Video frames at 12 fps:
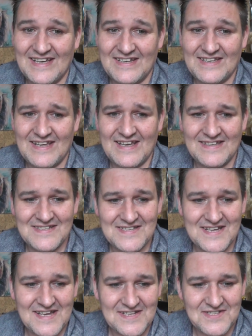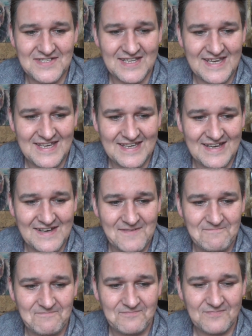It's like a